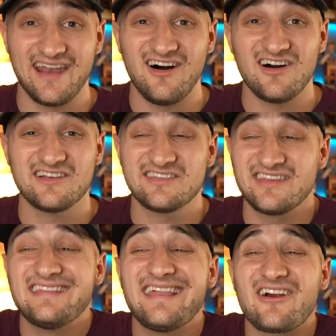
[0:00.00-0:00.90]
And
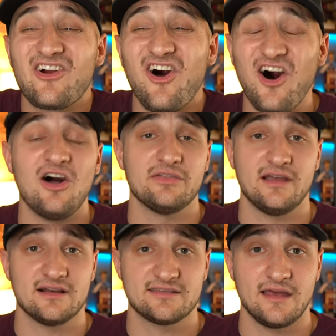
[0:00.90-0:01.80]
honestly, they're all
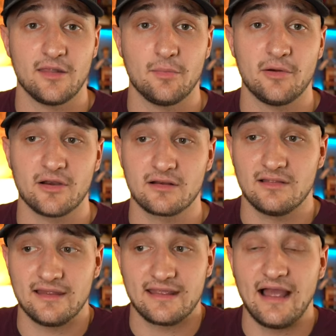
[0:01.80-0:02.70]
knocks out of the park.
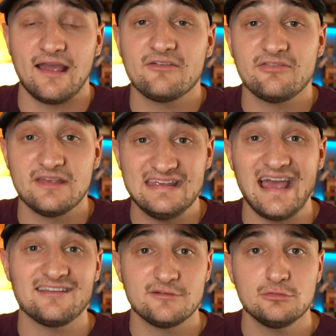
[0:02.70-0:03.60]
Like, I have
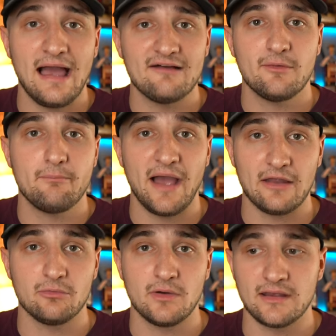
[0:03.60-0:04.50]
yet to have a
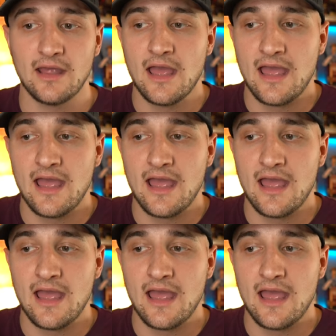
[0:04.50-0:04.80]
bad one.